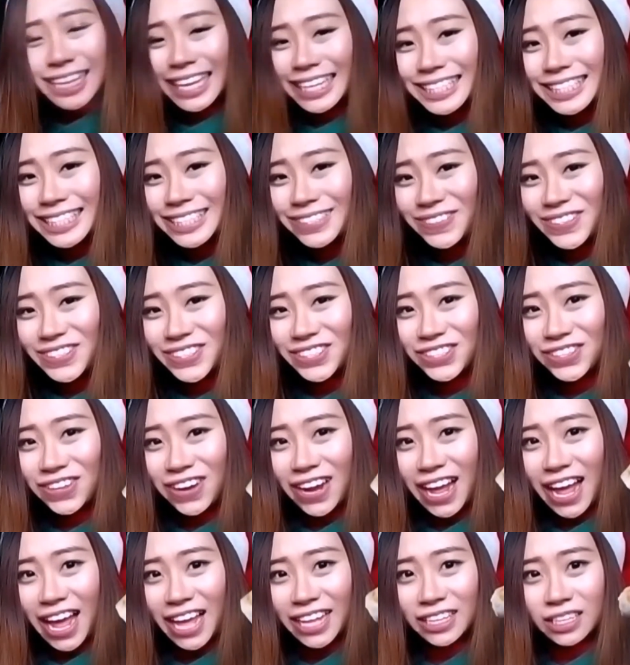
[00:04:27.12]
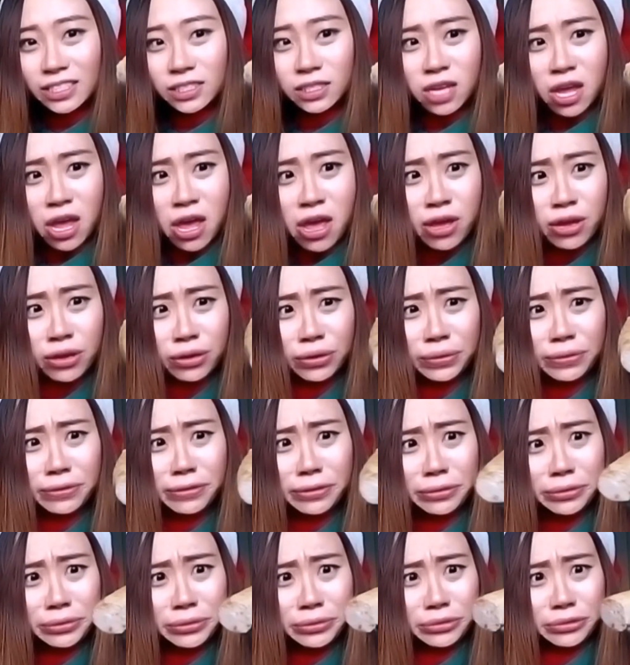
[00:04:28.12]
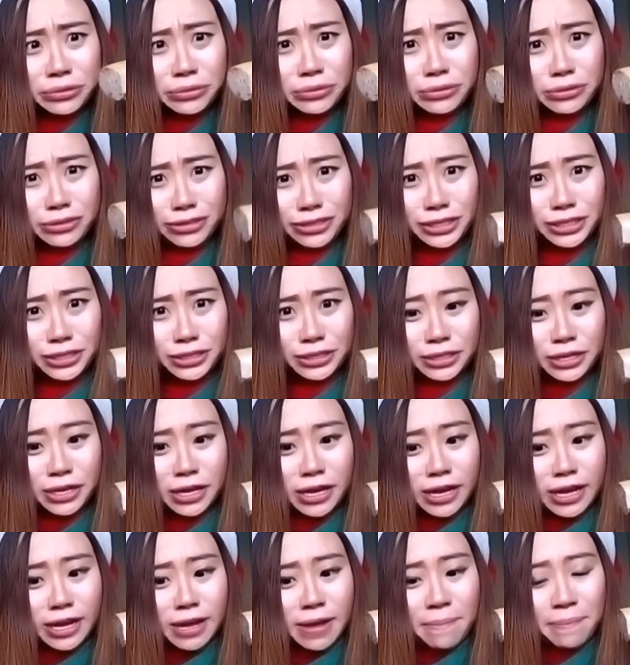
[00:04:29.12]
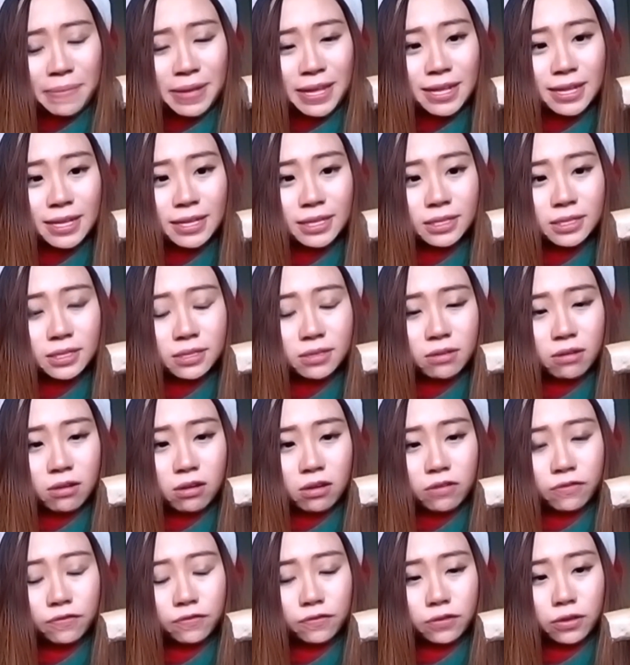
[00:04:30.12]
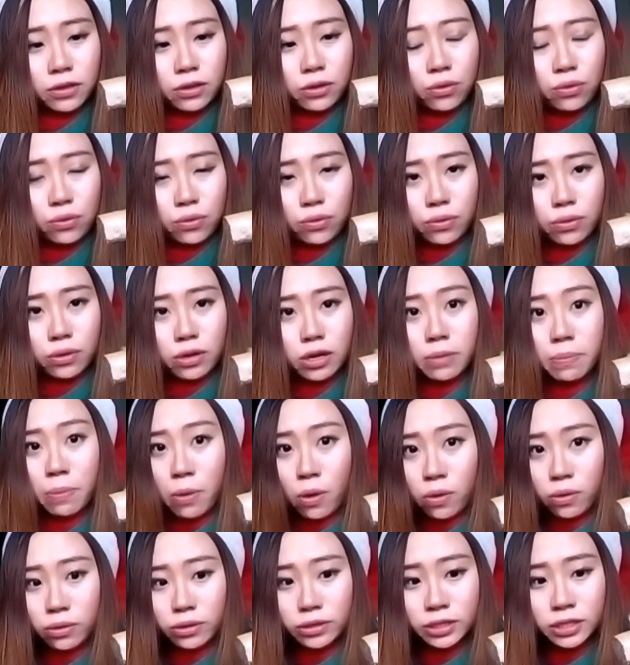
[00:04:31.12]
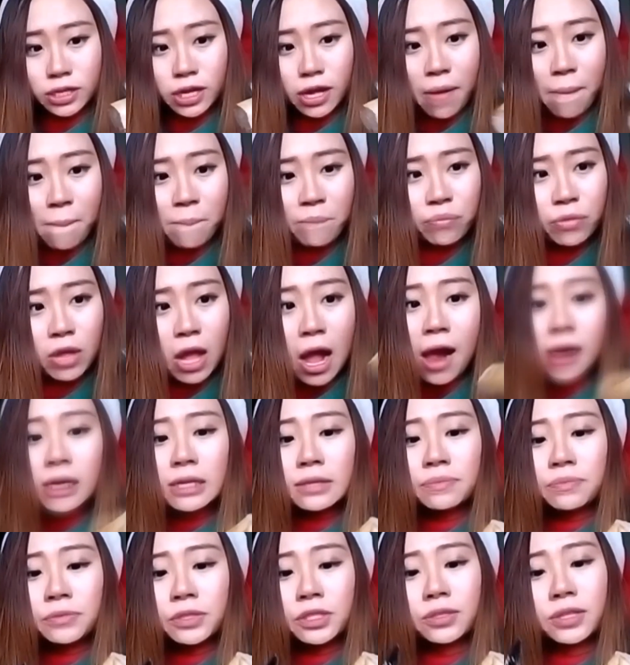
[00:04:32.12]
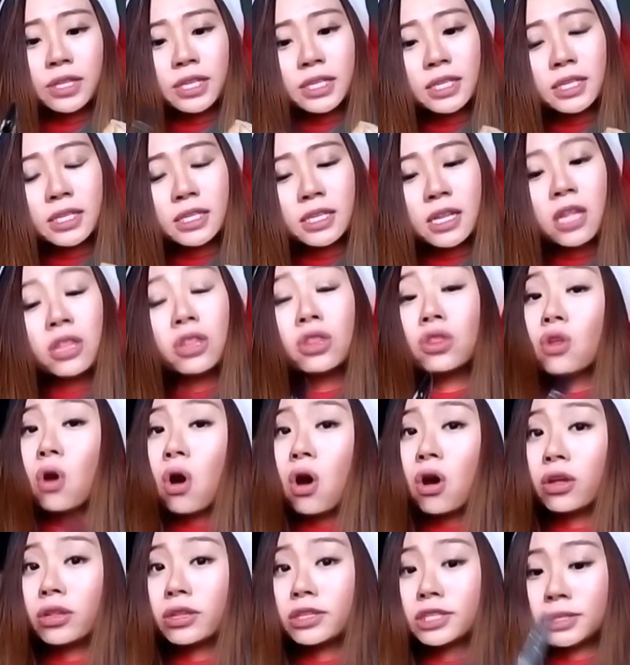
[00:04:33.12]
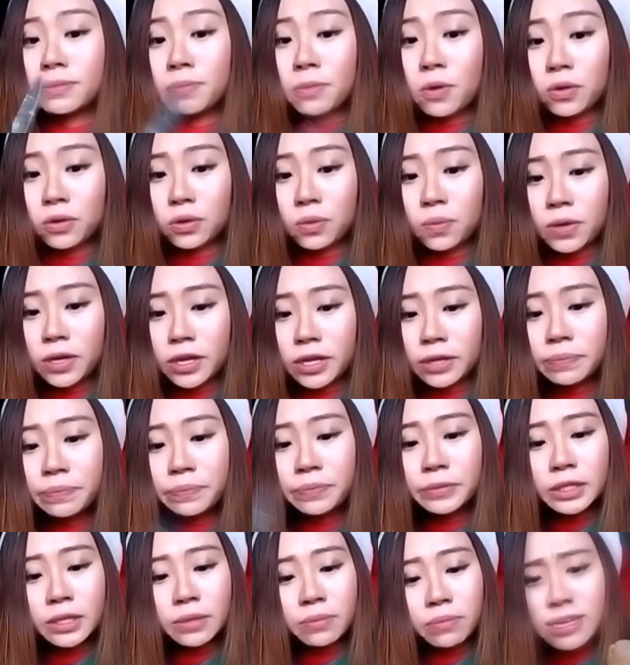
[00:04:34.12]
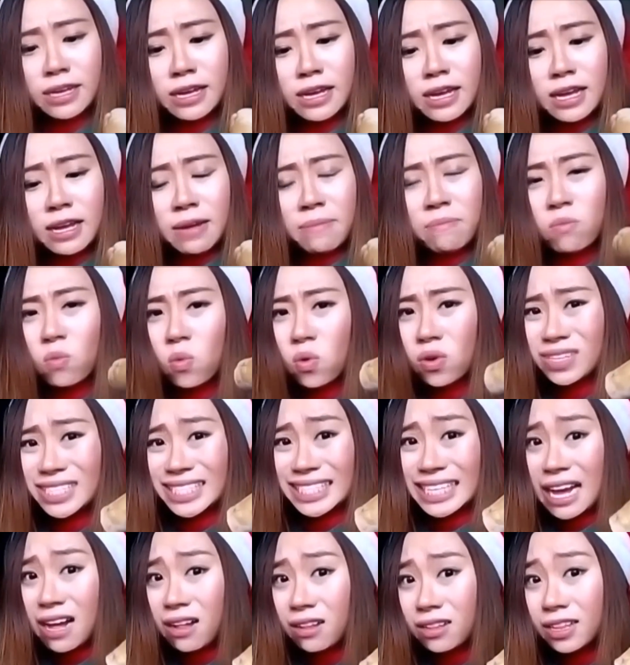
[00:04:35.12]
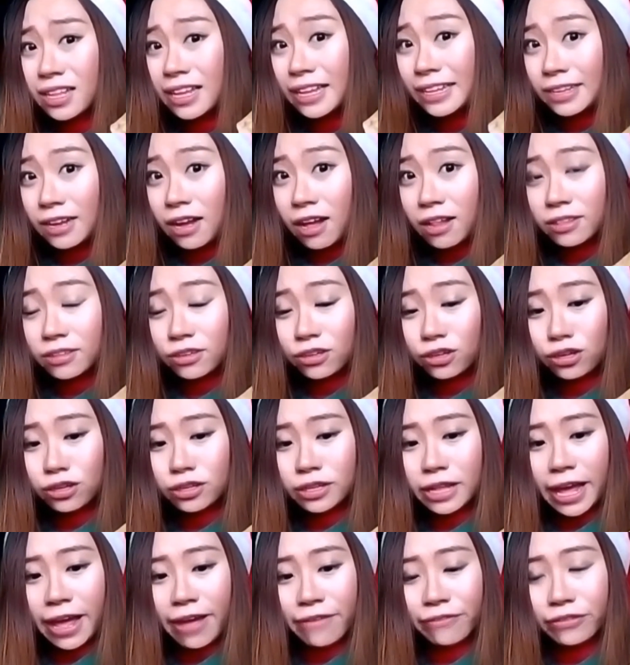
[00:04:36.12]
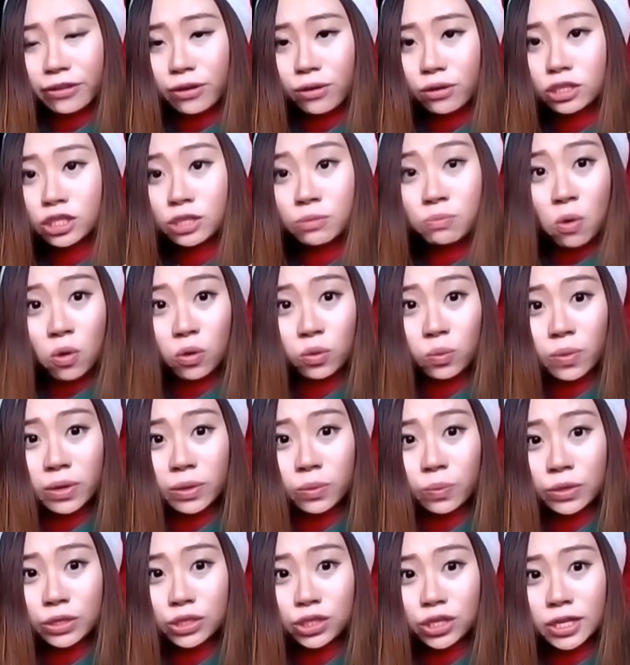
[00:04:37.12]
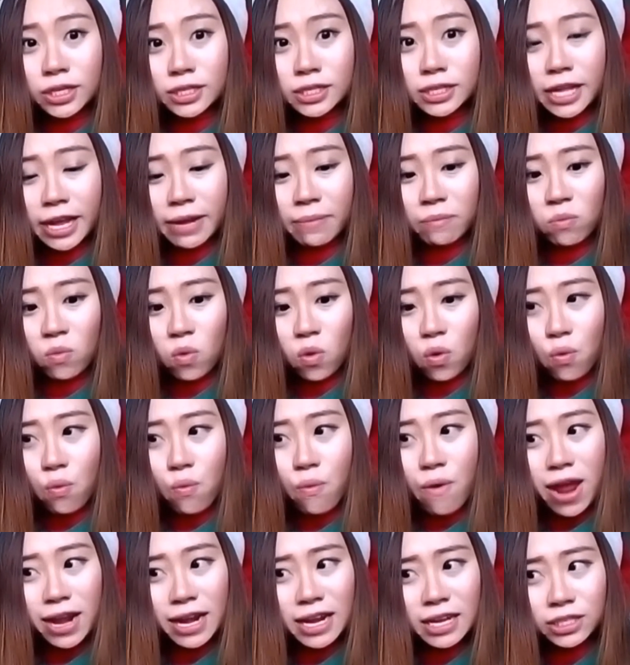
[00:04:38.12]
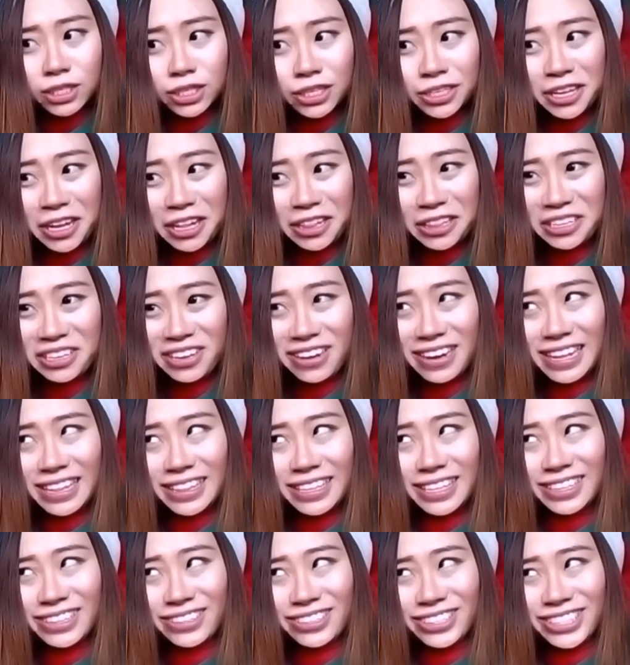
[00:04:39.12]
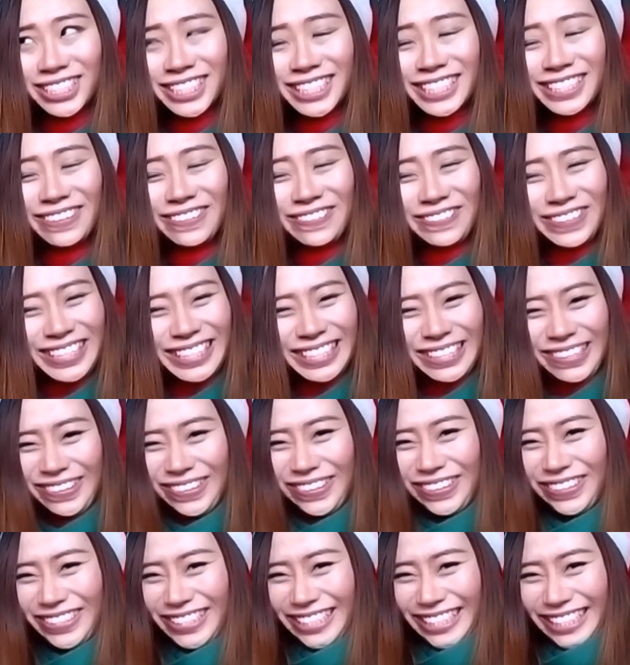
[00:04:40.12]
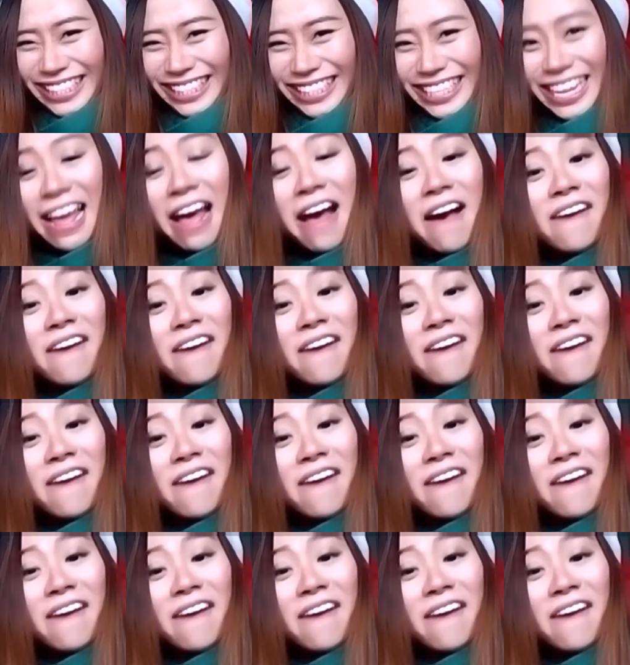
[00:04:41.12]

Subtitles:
Next we'll try this huge piece of julepølse. So this is the non-smoked one, more dull in color. They have their smoked one, which is like more reddish in color, and it looks a bit gross.